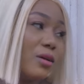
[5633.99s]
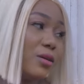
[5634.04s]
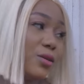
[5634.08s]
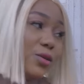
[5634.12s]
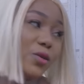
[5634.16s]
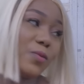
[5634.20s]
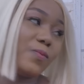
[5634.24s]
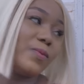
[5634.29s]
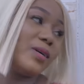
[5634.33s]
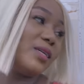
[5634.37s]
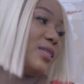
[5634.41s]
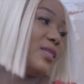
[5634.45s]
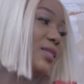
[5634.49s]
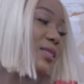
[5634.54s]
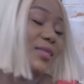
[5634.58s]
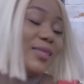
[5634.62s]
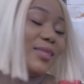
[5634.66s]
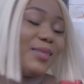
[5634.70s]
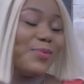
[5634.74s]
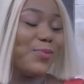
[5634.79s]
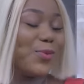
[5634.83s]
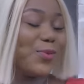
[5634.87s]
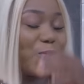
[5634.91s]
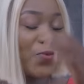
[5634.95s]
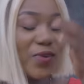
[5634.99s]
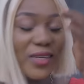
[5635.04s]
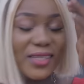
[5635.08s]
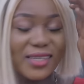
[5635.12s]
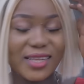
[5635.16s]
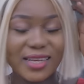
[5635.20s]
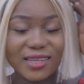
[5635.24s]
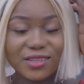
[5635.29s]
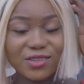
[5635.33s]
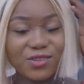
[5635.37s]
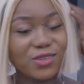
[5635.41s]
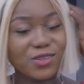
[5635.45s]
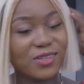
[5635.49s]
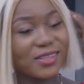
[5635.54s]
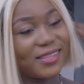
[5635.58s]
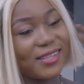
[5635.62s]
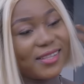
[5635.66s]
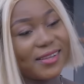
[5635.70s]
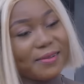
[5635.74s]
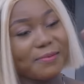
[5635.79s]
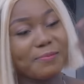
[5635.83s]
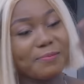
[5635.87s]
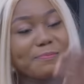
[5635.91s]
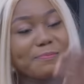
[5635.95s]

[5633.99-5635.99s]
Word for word: Your Majesty, Rwanda is just there.